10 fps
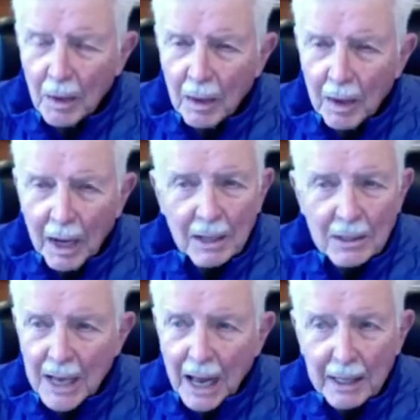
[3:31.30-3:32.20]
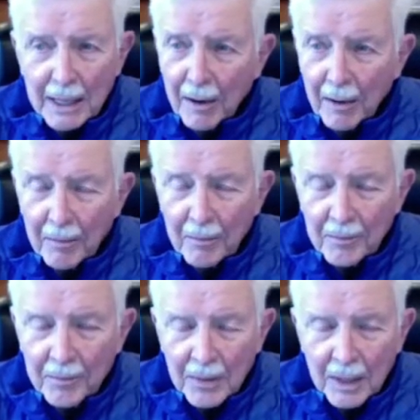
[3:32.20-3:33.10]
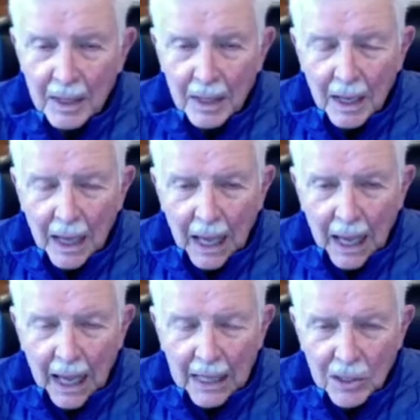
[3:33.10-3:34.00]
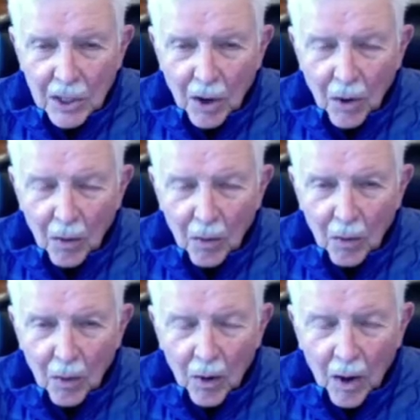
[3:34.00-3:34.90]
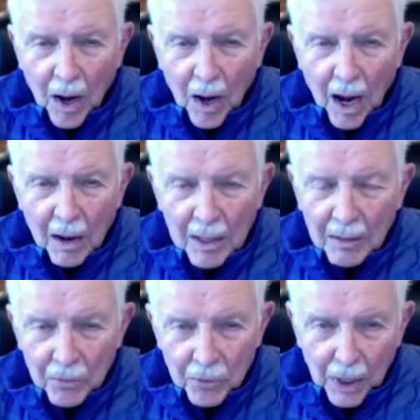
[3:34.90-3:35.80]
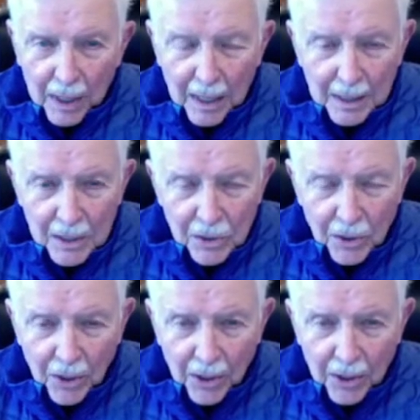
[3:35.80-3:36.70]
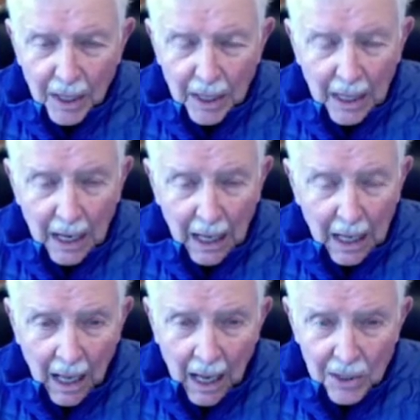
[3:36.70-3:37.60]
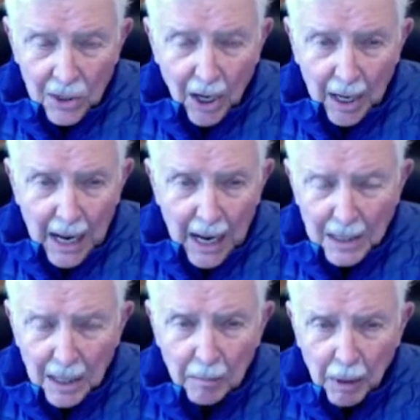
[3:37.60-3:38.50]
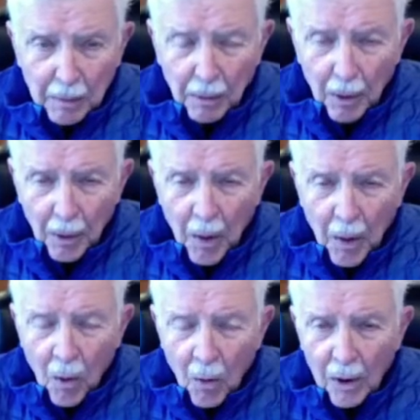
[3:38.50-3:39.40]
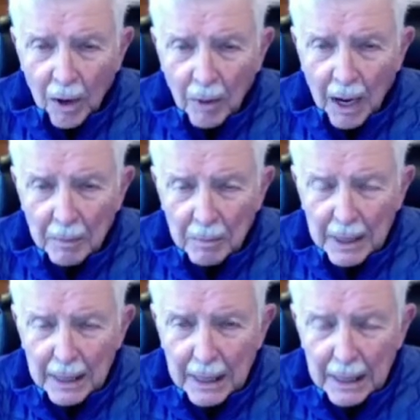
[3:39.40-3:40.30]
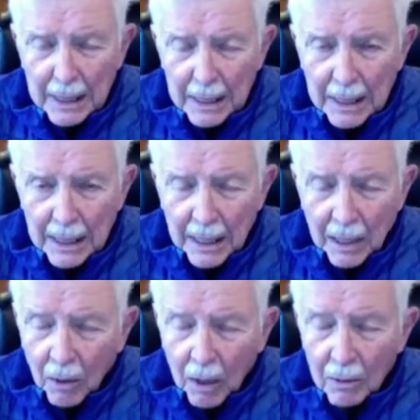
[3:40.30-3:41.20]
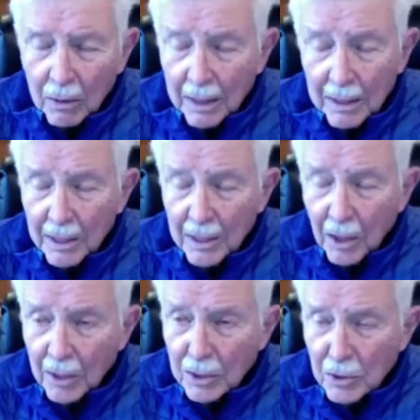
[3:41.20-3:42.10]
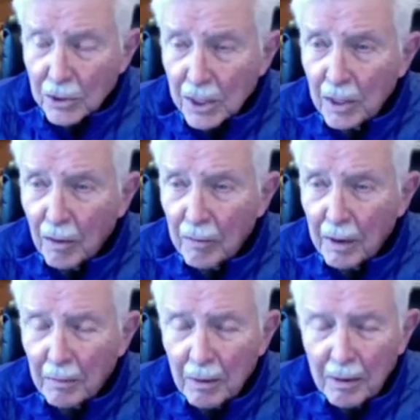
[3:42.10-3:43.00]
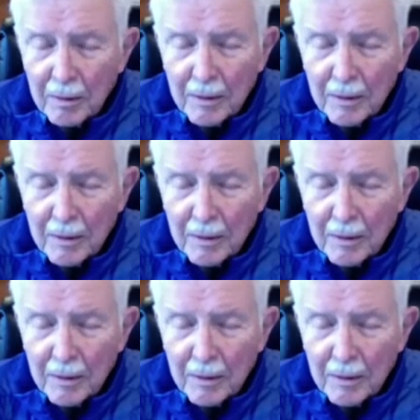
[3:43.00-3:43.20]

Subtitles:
I was not there. And so I really got concerned and started asking people where it might be. Well, I didn't know this was in November.